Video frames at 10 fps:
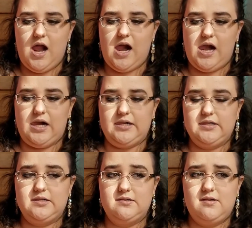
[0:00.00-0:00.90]

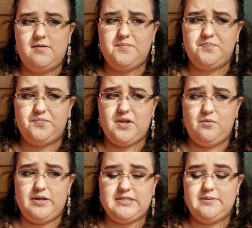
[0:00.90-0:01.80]
on
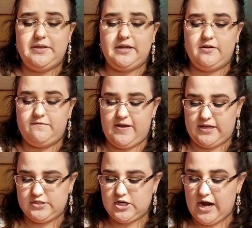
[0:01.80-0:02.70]
ways to make it go
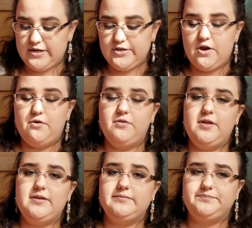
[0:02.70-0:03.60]
faster. I know
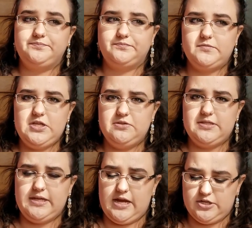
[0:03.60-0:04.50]
that
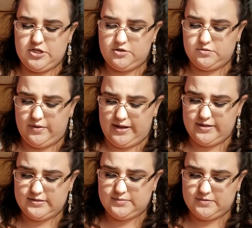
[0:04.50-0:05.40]
using eyeshadows
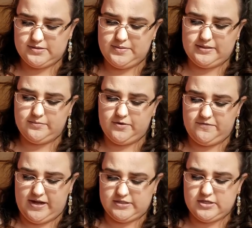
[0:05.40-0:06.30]
wet is supposed to make them go
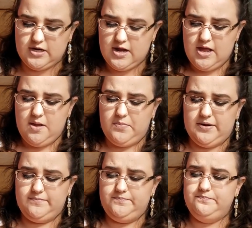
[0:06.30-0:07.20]
faster,
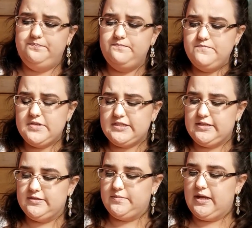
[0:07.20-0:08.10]
but
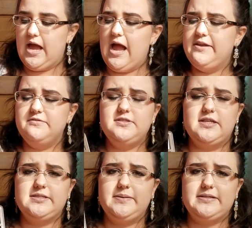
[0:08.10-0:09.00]
excuse me, I used
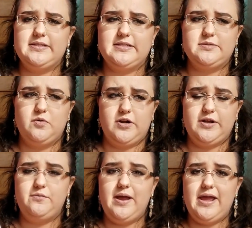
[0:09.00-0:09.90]
Suspect this
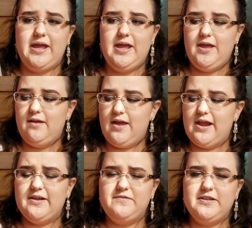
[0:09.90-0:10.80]
morning wet,
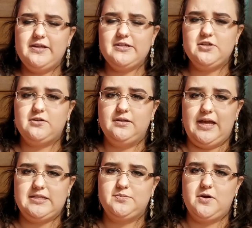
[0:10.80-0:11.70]
and I feel like it took
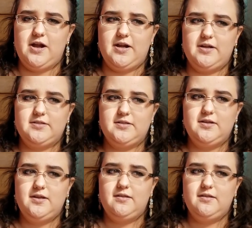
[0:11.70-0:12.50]
less product.